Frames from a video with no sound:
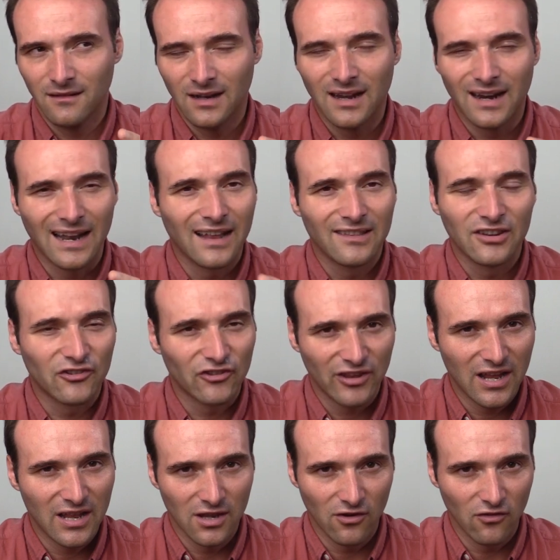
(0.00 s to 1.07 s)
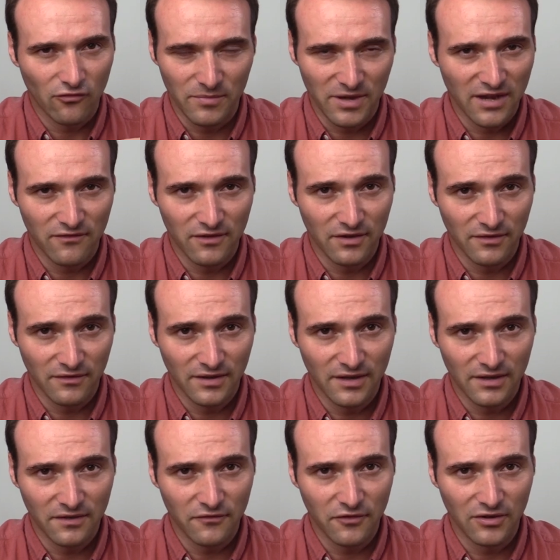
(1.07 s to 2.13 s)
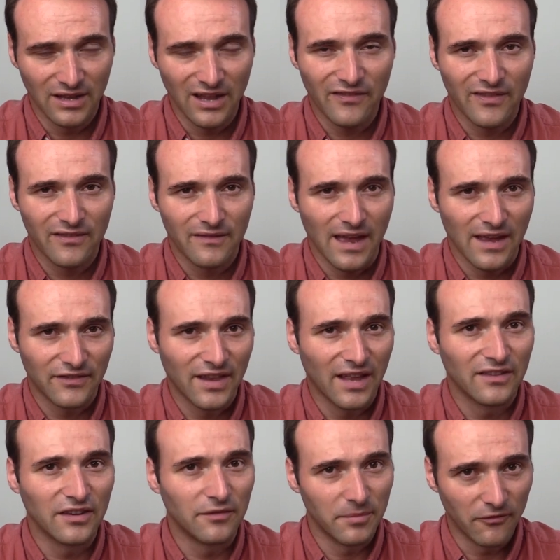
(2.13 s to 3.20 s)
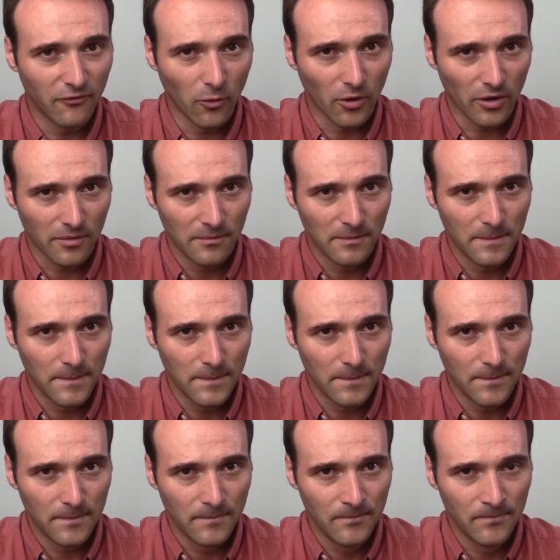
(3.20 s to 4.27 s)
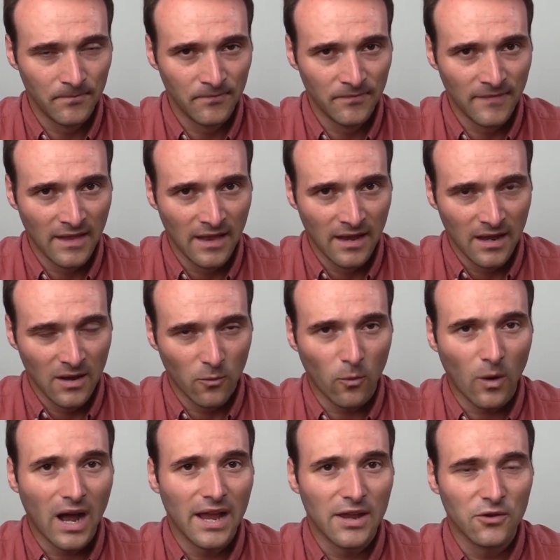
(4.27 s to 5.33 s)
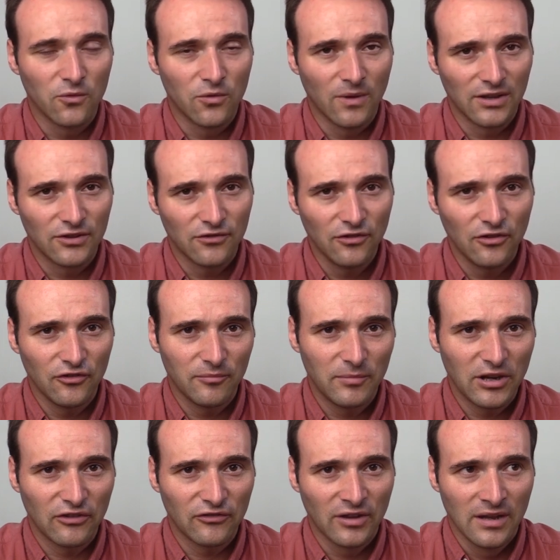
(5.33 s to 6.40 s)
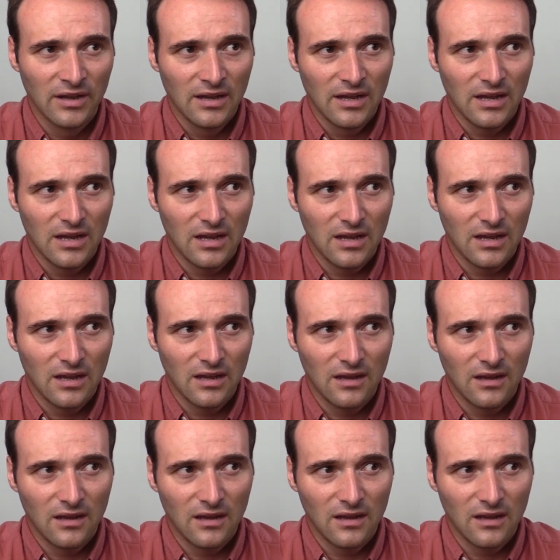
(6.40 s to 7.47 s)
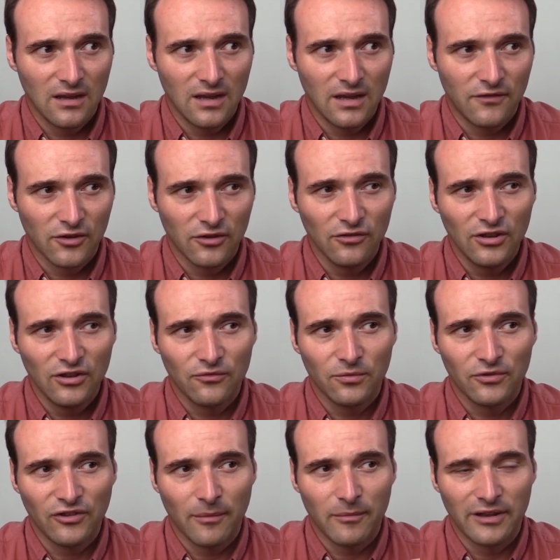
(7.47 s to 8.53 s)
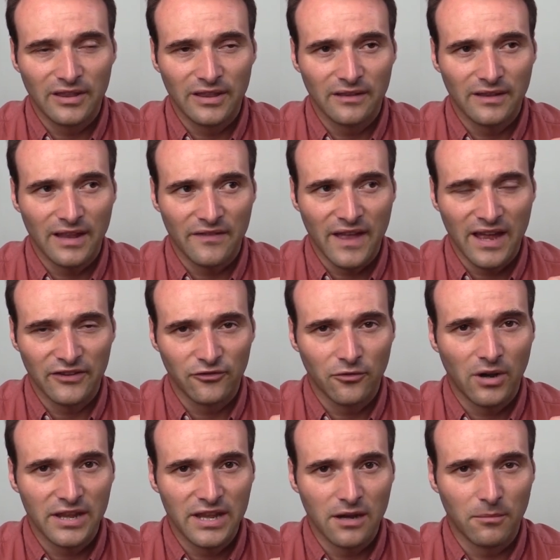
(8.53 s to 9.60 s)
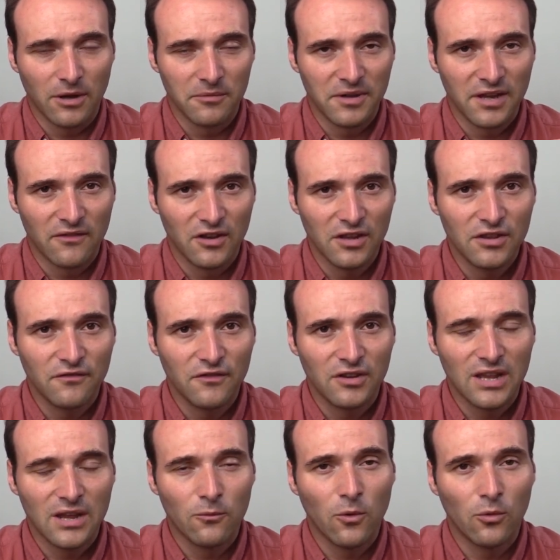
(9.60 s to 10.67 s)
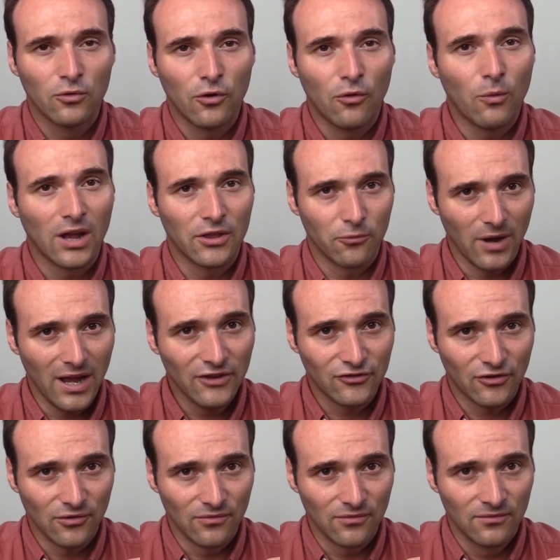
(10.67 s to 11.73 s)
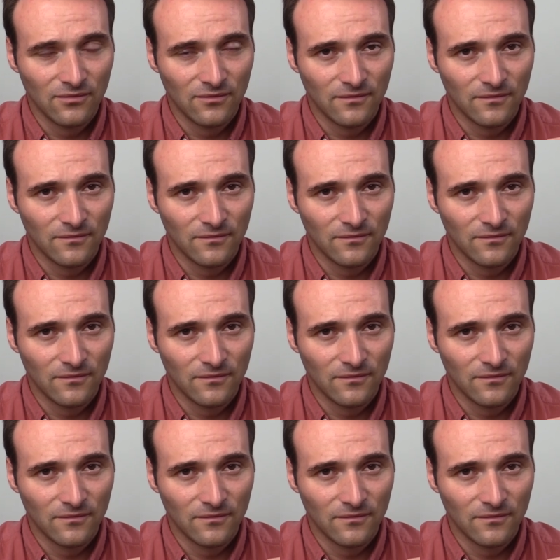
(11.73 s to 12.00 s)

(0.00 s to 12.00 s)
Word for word: an understanding of behavioral interviewing that has done this before. Why you would want to do this? Because if you do this with someone that has no idea about behavioral interviewing, they won't know what to ask you